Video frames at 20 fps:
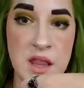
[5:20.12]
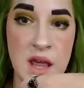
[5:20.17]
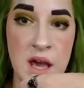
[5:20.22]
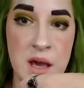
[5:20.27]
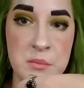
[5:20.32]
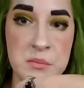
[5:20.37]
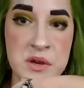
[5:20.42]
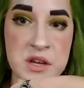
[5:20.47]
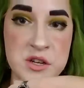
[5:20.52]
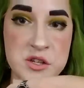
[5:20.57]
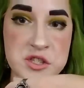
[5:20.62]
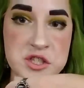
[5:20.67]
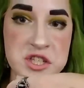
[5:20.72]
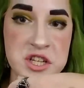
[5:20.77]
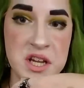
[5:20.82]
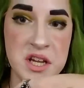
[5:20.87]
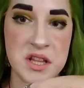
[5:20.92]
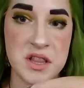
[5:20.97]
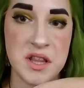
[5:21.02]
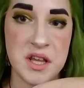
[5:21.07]
That middle
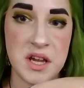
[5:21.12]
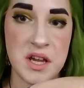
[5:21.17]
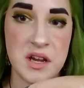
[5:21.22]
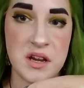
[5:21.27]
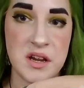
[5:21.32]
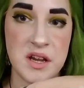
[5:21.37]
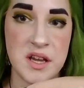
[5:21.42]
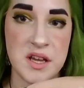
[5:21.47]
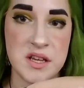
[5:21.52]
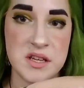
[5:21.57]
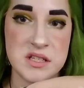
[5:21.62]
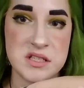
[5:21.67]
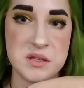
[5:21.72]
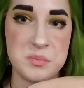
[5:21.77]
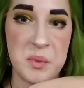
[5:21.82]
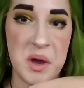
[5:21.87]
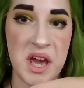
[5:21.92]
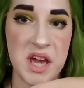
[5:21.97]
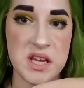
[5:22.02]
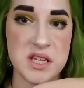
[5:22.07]
shade there is
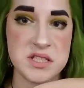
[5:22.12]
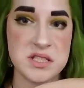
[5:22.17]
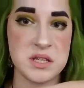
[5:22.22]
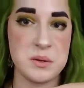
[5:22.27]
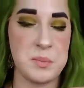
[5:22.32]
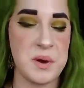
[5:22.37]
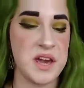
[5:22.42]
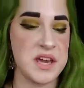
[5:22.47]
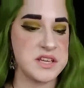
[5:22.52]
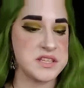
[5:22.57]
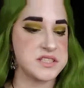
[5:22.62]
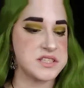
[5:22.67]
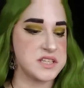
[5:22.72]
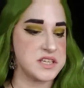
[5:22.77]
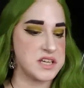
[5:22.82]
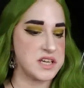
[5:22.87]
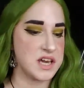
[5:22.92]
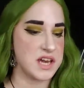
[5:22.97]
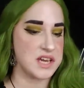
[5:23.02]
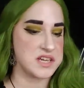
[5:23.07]
pasty,
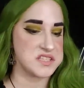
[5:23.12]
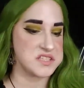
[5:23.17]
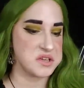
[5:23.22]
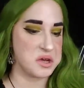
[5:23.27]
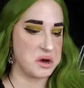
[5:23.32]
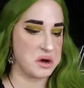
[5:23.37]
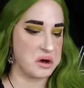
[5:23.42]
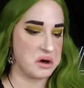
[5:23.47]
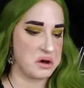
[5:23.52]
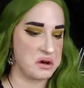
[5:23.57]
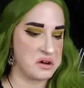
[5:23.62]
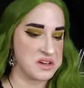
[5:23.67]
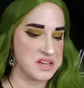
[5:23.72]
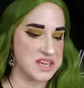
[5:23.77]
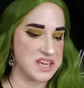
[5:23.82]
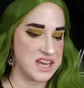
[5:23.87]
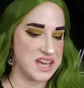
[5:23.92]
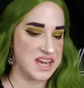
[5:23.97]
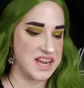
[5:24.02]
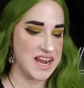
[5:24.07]
pasty as all
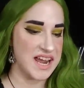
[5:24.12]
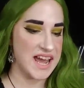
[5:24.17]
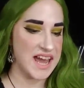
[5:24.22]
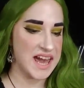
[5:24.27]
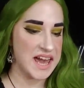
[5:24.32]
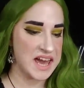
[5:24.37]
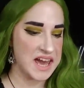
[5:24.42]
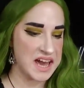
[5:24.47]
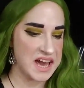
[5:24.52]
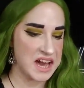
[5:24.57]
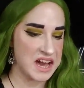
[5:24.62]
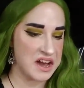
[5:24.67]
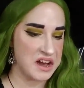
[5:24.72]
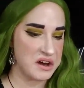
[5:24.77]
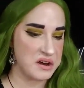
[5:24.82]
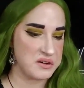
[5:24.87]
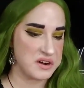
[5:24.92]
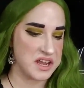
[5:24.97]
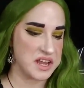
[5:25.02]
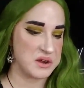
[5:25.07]
get
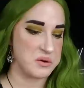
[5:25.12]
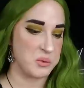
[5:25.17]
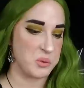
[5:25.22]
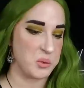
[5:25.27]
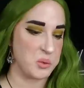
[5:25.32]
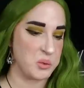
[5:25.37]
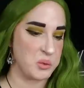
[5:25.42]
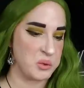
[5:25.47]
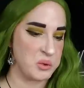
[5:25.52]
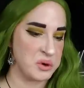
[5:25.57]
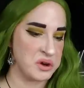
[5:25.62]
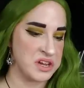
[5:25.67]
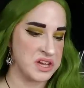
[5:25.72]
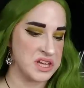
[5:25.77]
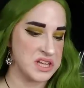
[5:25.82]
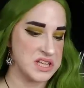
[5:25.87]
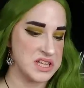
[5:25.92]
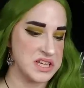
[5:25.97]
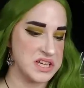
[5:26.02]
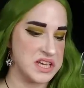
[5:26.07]
out. It
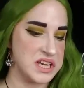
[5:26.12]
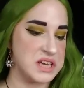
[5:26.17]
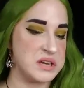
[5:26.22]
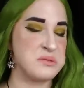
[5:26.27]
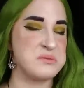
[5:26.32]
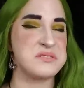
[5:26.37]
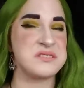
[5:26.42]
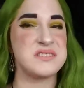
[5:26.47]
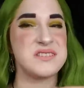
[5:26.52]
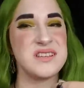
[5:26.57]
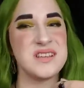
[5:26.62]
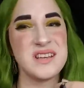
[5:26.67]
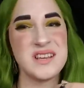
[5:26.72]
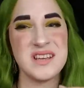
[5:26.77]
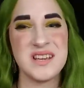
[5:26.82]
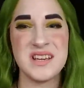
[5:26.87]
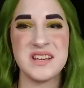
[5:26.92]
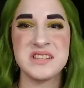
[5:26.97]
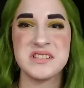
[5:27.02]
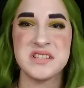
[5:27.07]
really, it was,
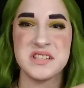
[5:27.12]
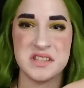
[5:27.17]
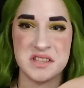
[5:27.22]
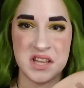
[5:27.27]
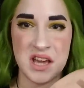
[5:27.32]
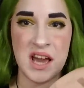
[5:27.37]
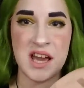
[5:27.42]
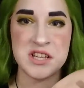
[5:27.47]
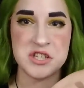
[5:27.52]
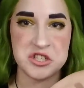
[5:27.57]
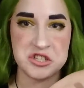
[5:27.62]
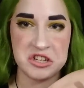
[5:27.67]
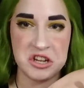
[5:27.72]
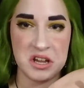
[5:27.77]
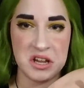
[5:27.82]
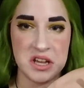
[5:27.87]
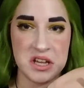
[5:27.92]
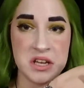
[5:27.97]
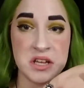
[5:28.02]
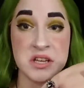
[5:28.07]
it's, that
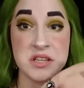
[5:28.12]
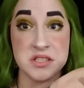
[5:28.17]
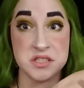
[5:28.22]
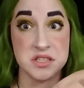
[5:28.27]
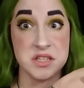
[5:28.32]
shade is